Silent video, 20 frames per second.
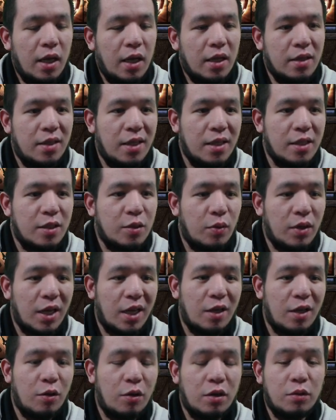This will
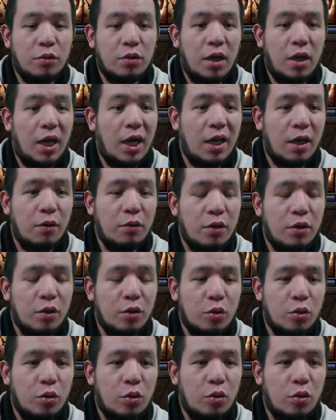allow you
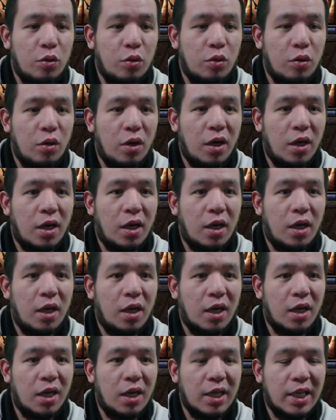
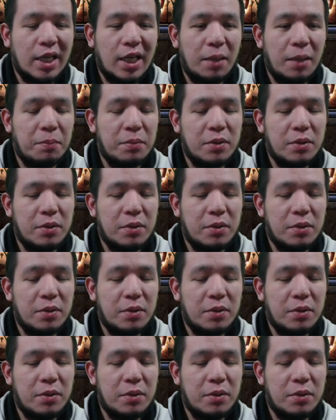to keep